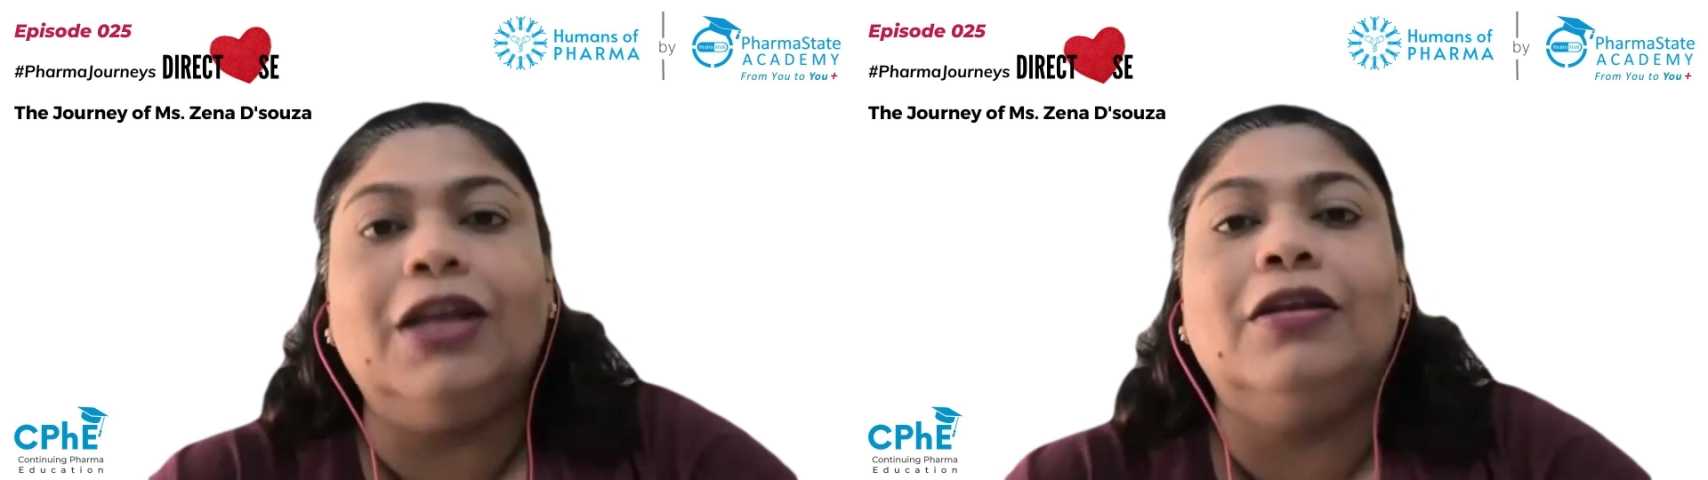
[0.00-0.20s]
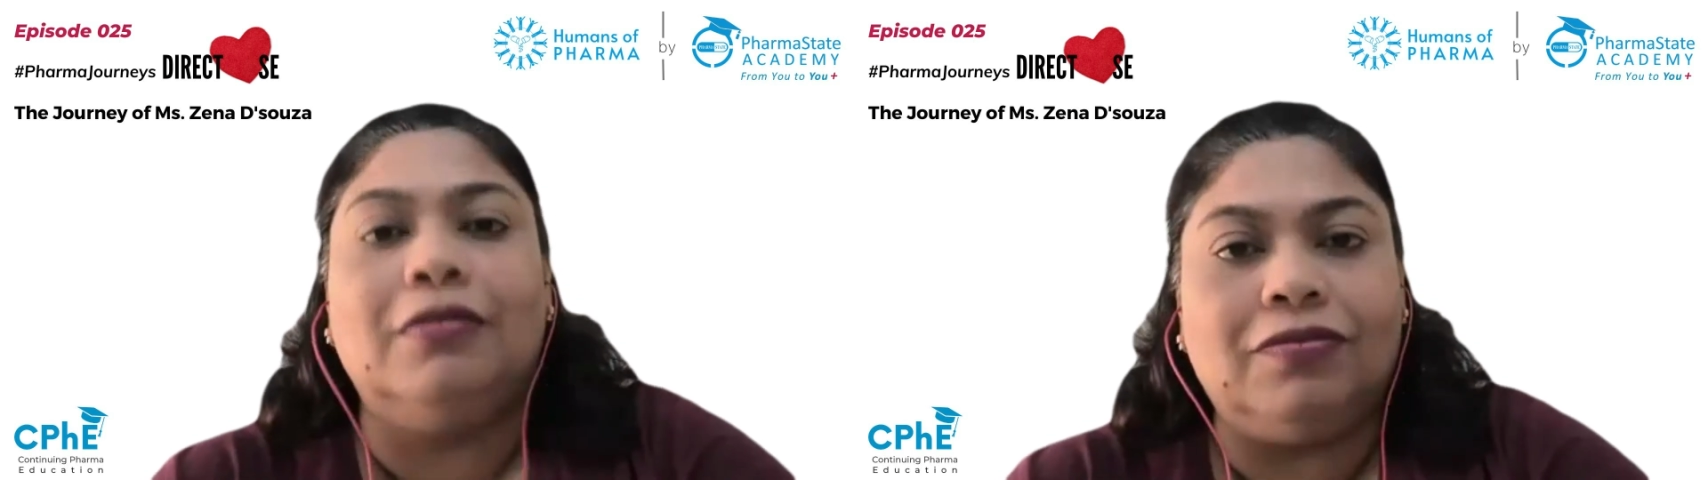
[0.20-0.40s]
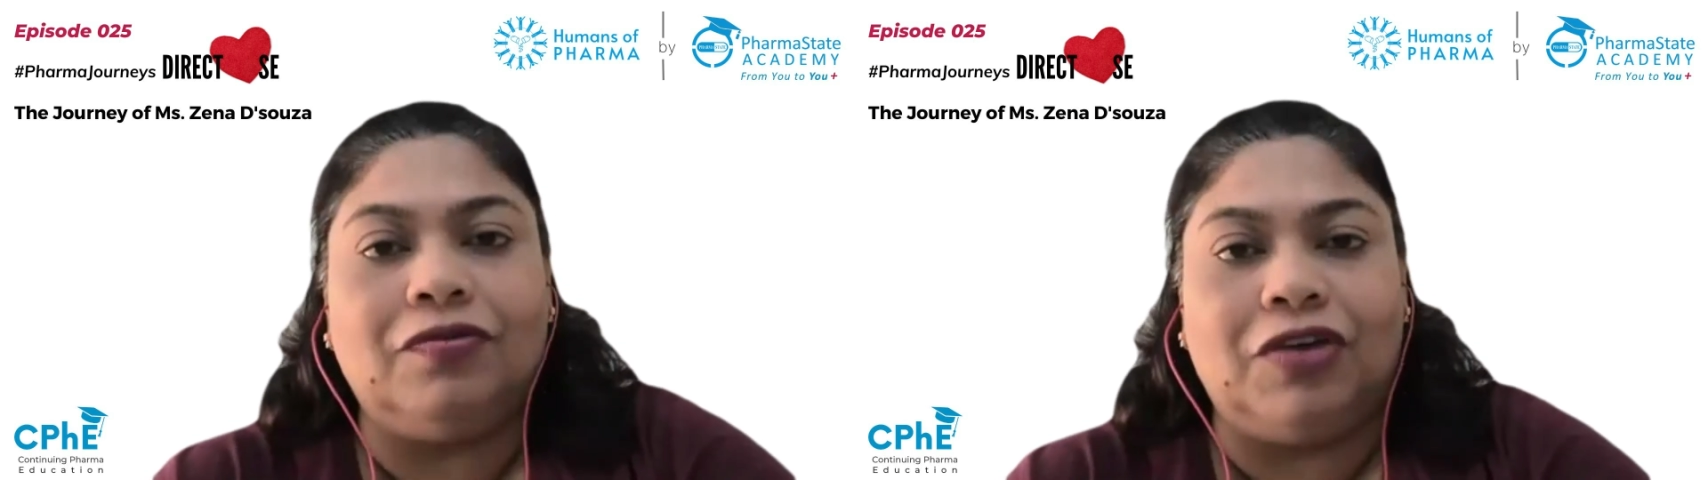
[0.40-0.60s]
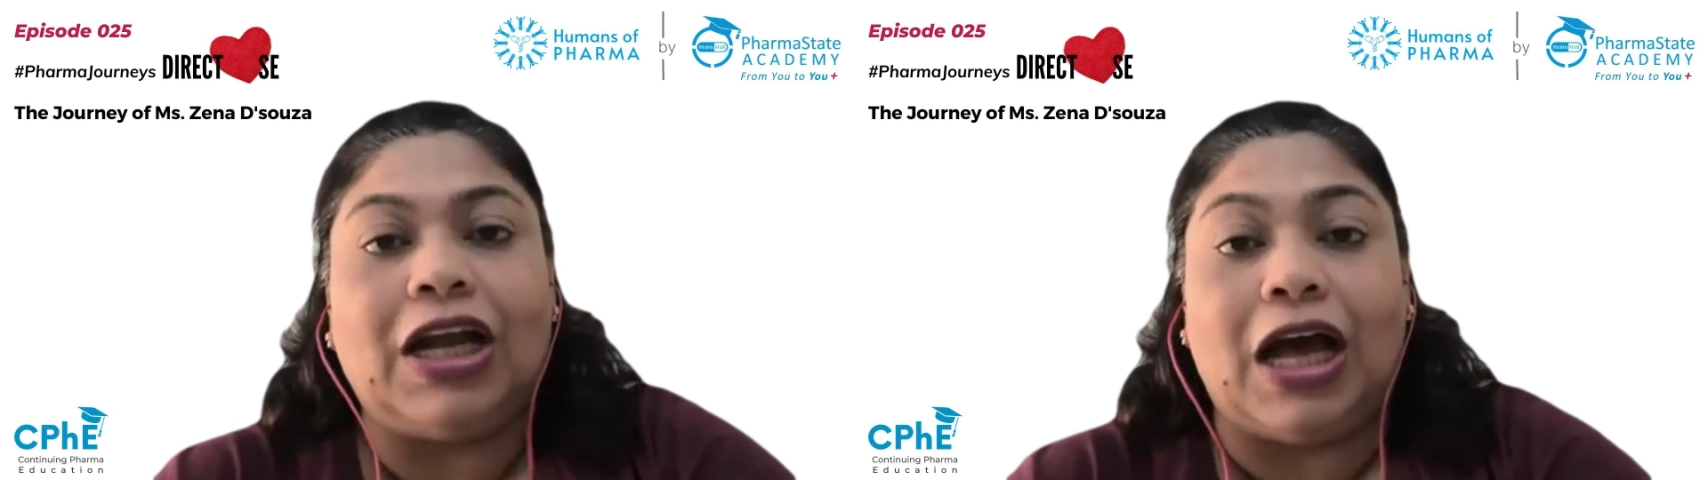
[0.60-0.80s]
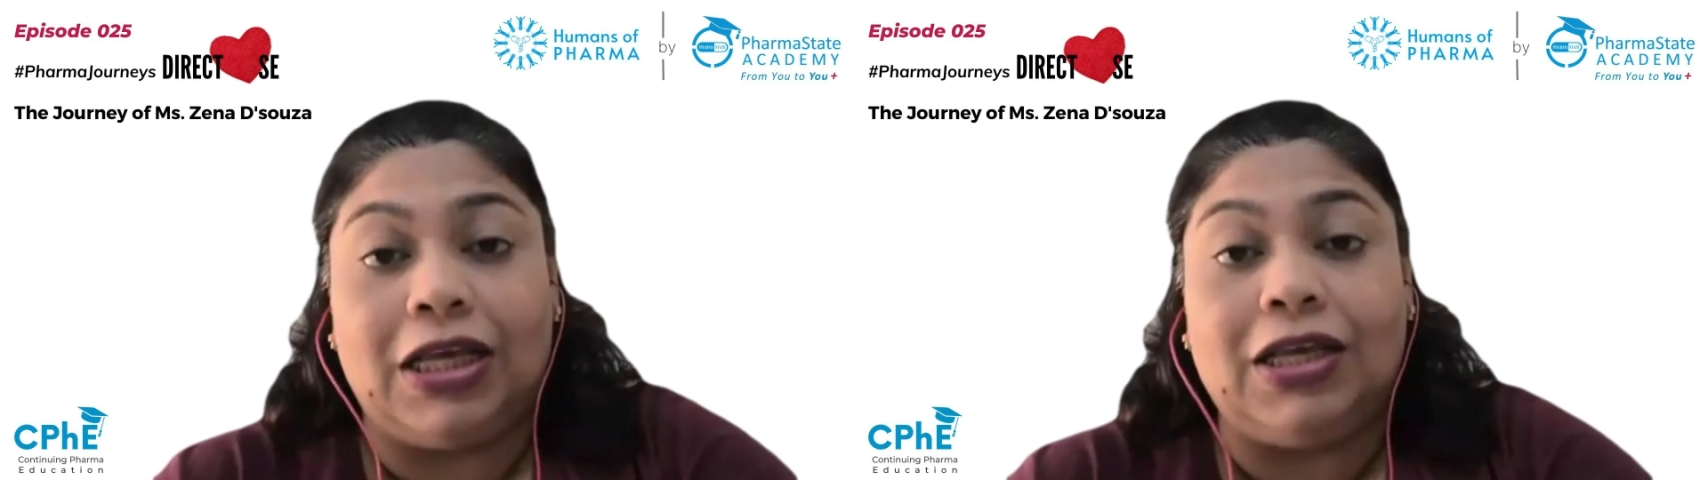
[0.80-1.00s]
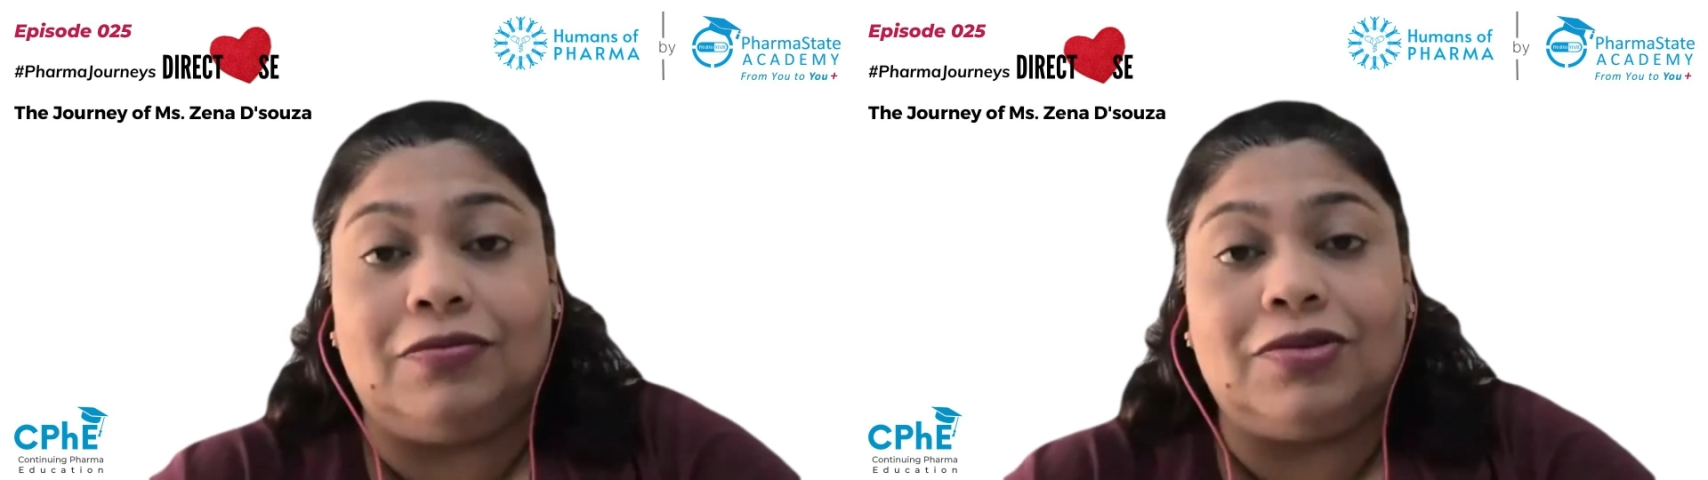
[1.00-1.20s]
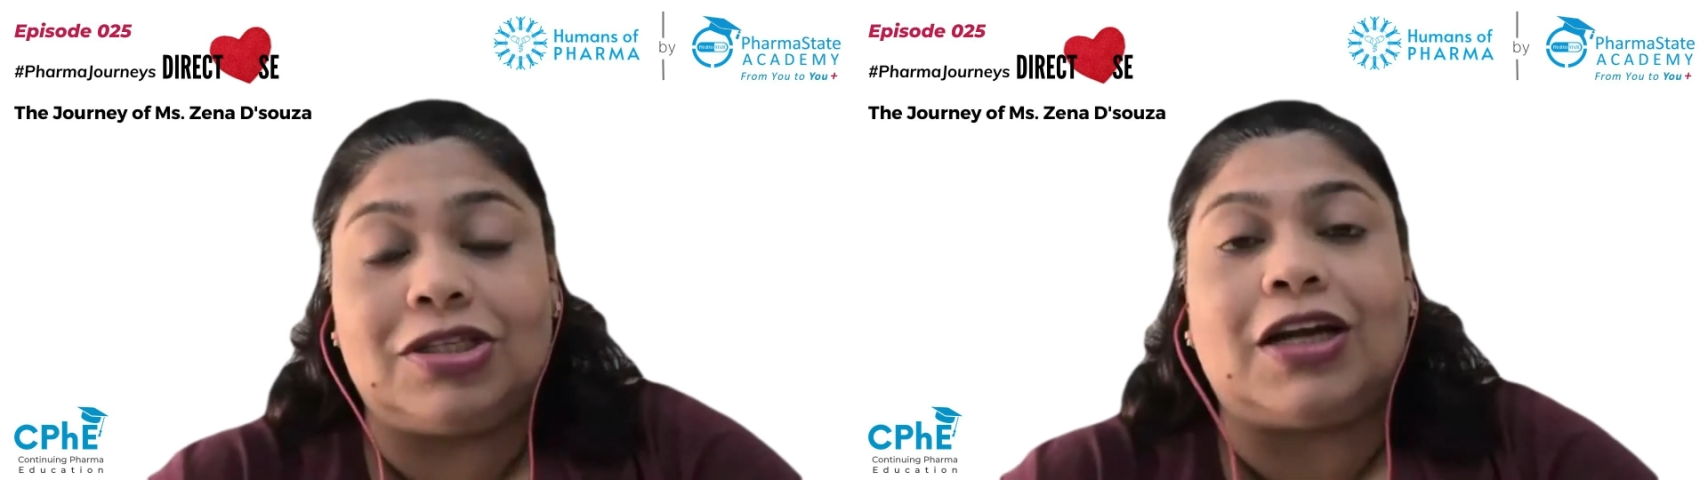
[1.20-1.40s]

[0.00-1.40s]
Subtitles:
in when I